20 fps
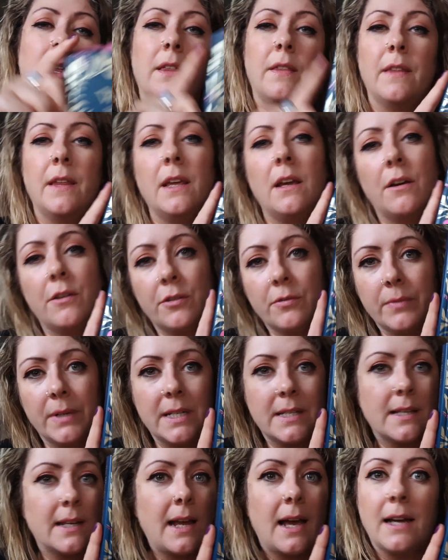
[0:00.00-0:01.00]
The other
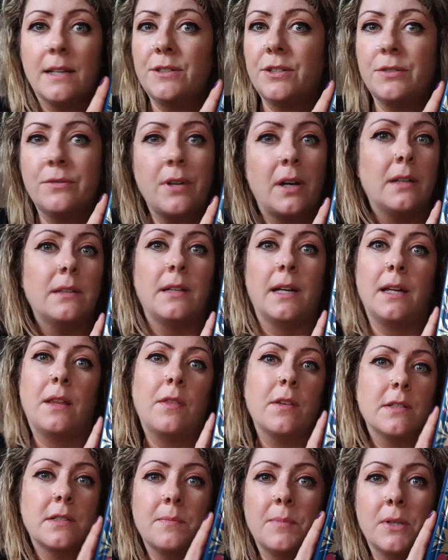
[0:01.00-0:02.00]
reason I do not like
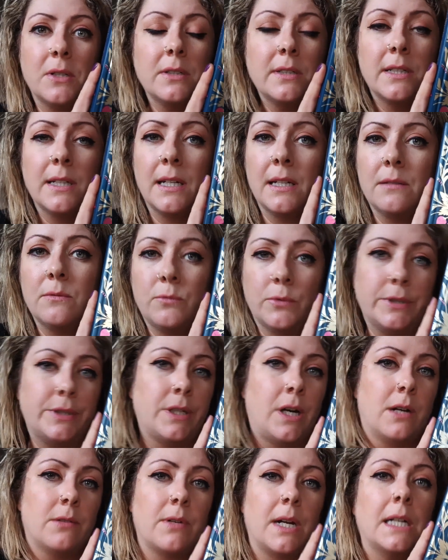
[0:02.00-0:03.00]
this book and would
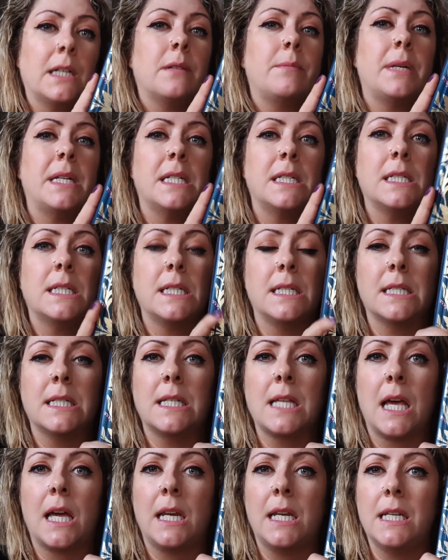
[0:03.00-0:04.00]
not recommend
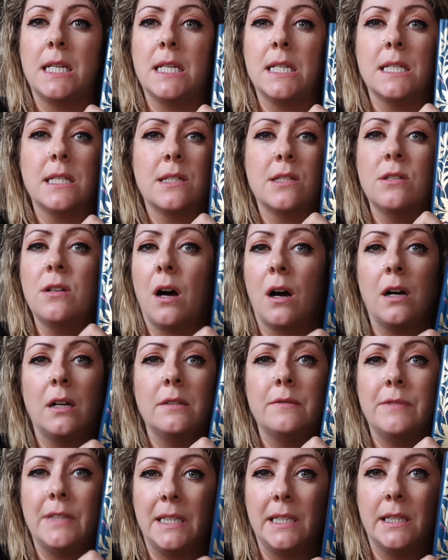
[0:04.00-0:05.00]
is that it is
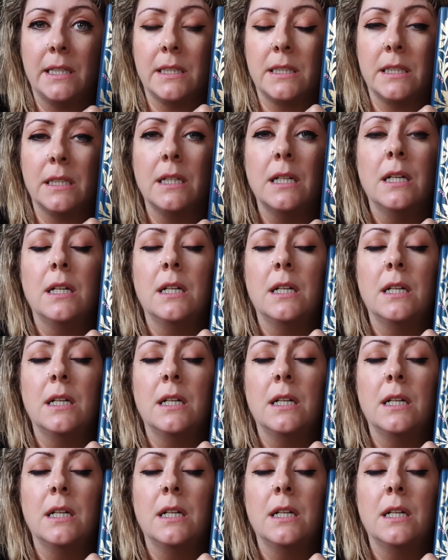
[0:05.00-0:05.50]
not vegan.